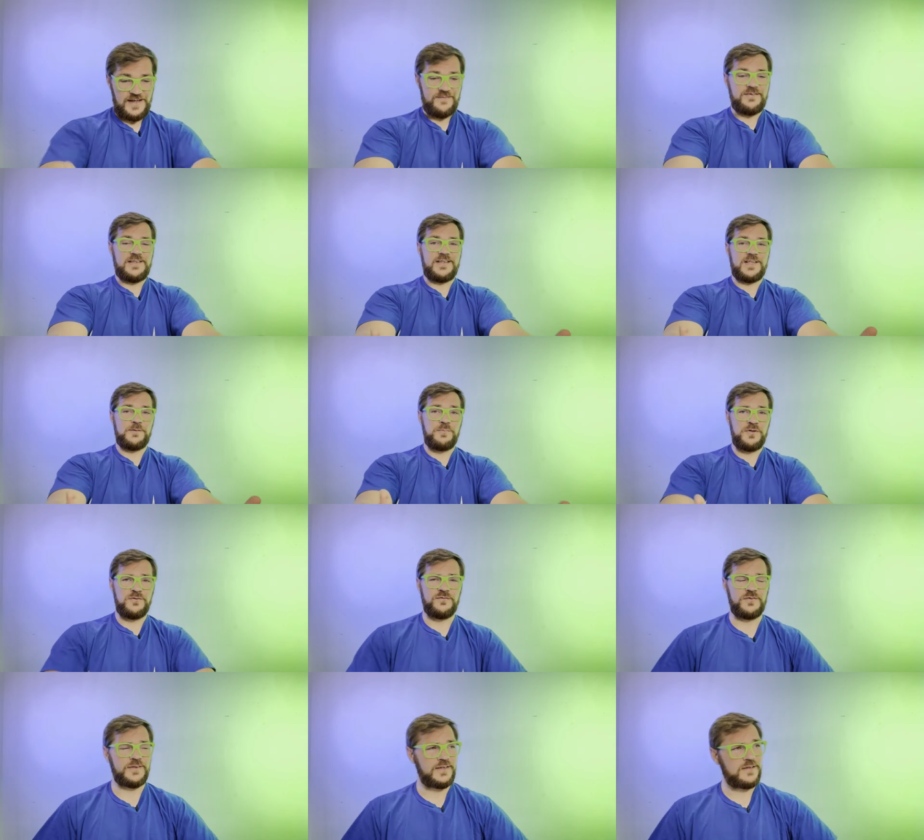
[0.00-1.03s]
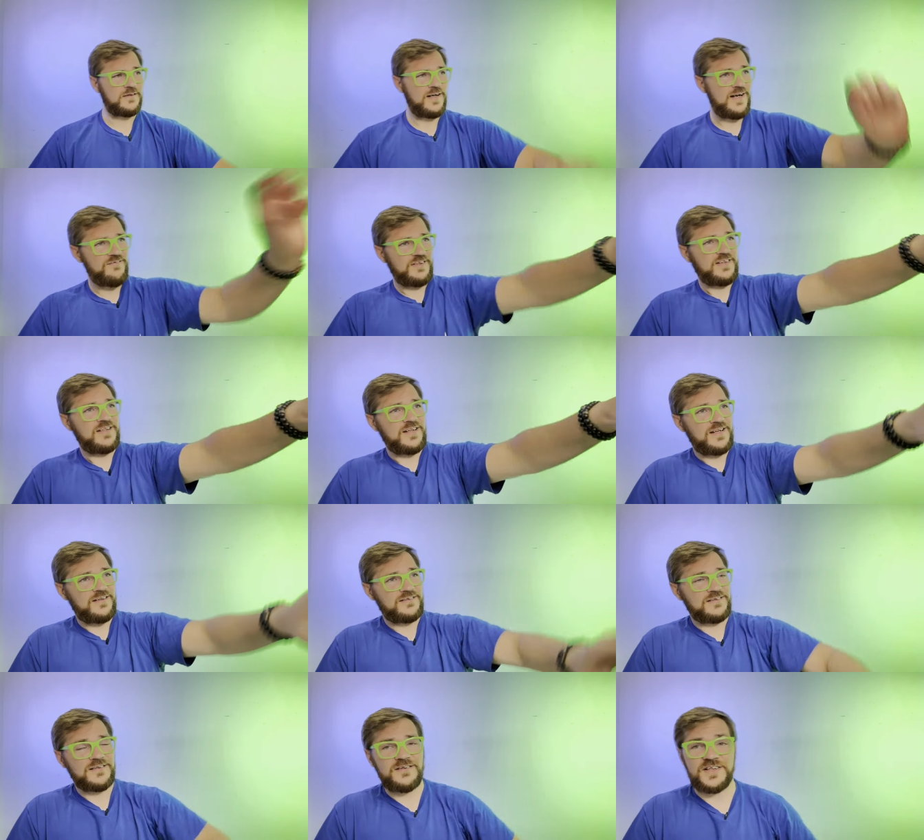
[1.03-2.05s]
Everything's beautiful here. Everything
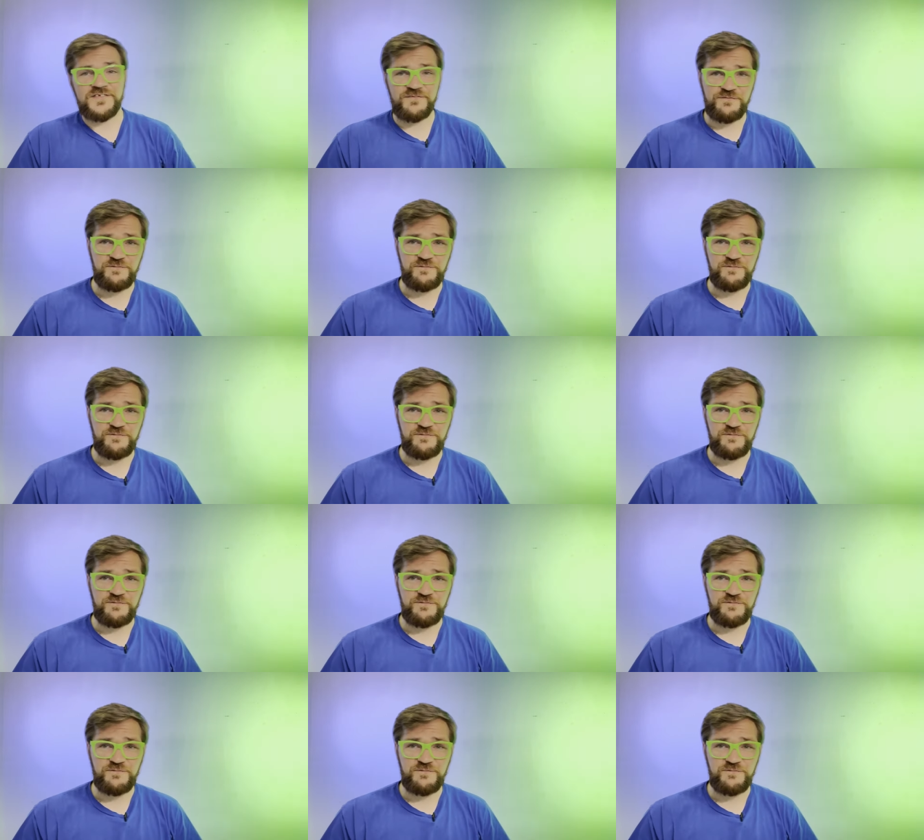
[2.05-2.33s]
out there is